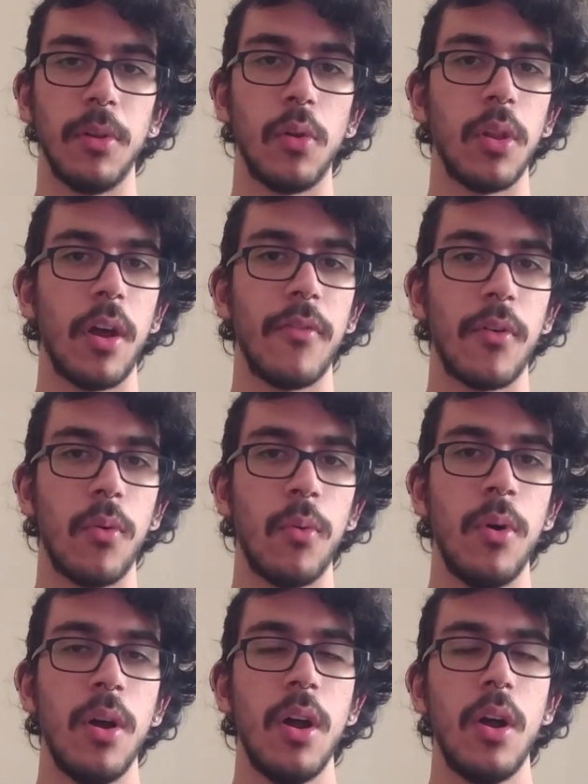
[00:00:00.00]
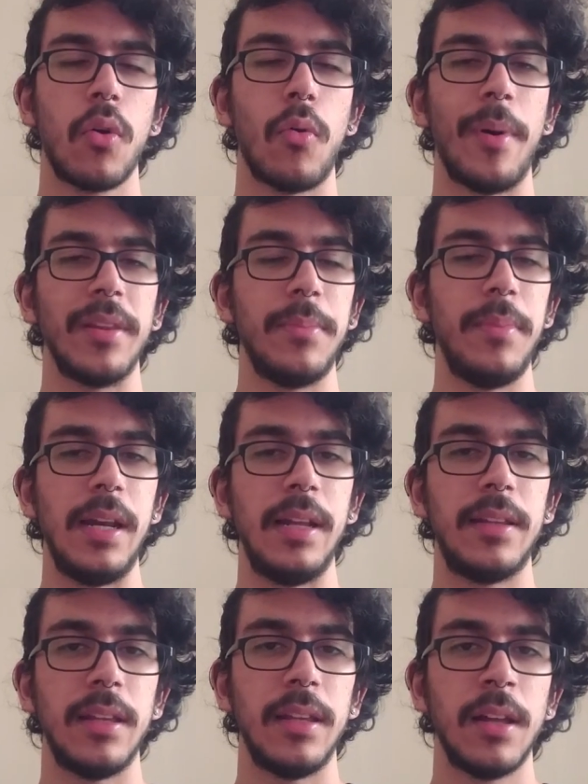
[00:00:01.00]
low-level
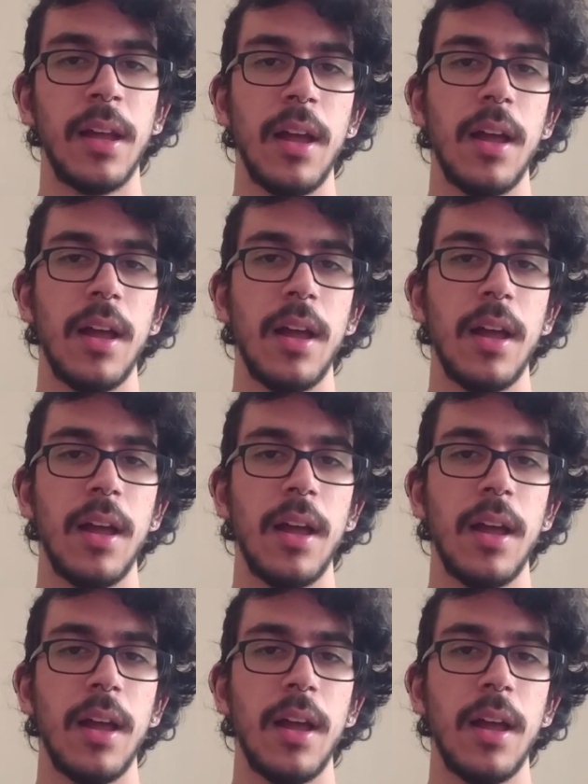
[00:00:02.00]
compatibility,